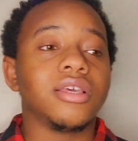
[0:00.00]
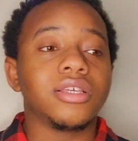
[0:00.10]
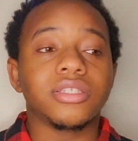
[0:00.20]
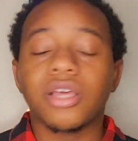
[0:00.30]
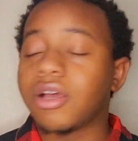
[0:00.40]

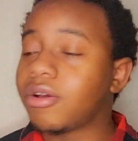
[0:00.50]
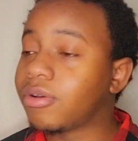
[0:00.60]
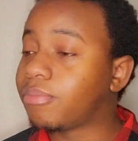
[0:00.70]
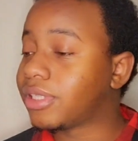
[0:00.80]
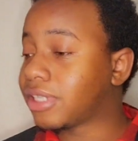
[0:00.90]

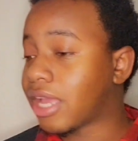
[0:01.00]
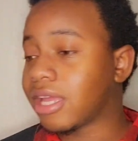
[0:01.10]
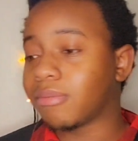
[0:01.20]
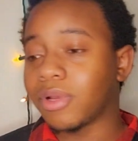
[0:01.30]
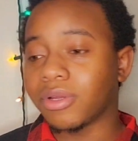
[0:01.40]
So, put the
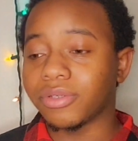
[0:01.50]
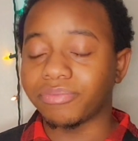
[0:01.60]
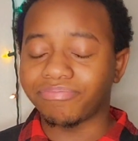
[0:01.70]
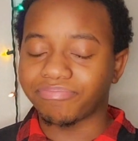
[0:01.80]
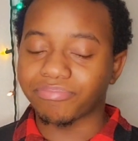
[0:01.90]
condom on
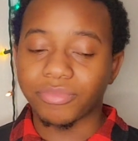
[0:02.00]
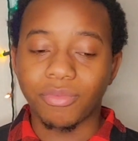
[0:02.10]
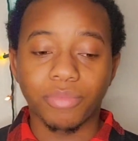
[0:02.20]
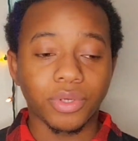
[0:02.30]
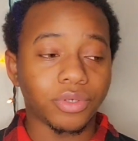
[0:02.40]
him.
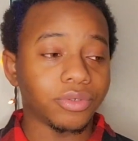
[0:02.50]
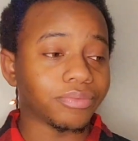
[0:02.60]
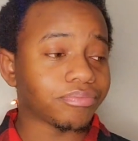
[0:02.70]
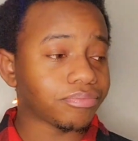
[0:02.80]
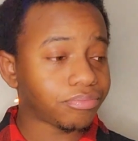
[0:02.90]

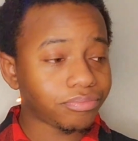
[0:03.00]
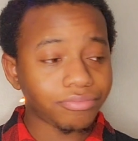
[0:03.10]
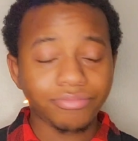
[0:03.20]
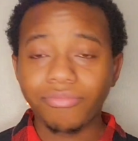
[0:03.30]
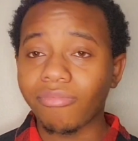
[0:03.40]
Boom.
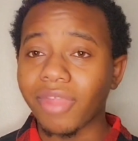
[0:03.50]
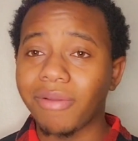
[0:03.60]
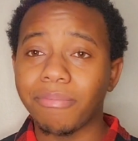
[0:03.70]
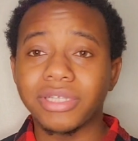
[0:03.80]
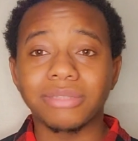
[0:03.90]

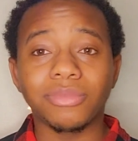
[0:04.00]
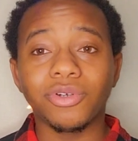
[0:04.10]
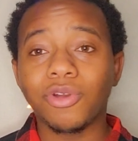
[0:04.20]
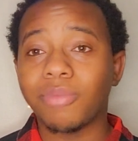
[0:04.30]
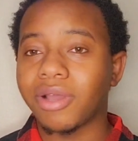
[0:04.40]
Put some
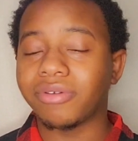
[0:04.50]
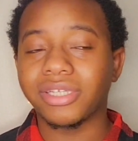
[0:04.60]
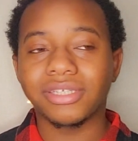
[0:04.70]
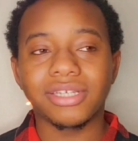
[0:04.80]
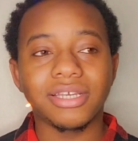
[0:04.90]
lube on
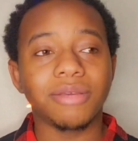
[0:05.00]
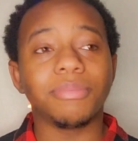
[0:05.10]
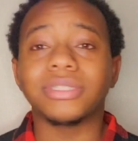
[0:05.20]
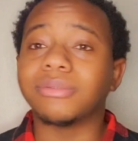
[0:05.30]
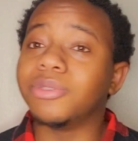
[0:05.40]
it.
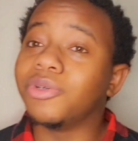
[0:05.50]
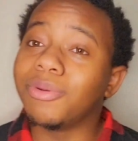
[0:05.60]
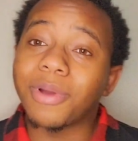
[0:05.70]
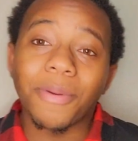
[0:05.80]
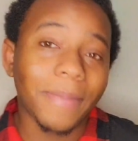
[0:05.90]
Put some
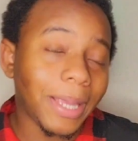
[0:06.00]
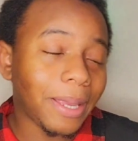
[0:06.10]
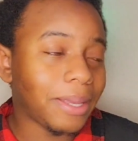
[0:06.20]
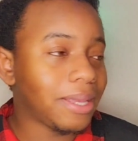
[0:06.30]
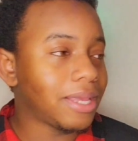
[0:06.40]
lube on
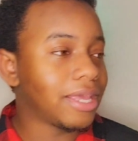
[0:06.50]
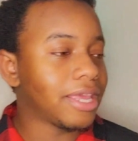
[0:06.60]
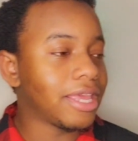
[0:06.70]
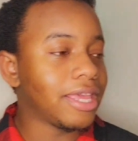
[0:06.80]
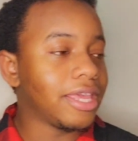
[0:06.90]
me.
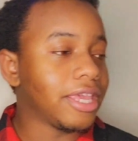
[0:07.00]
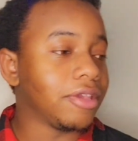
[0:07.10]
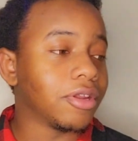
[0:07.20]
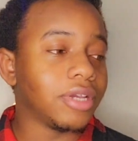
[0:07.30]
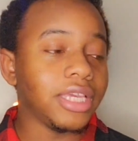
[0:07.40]

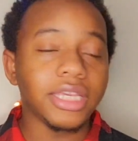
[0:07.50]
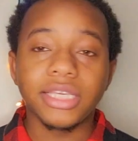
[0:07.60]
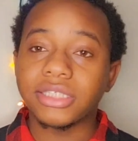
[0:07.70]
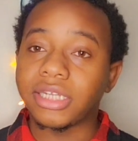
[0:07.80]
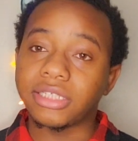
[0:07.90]
You know, he
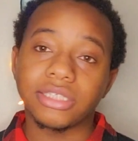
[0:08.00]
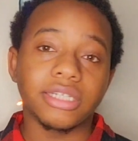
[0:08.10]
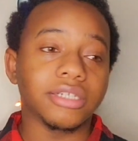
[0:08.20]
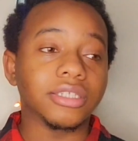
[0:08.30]
easing into there.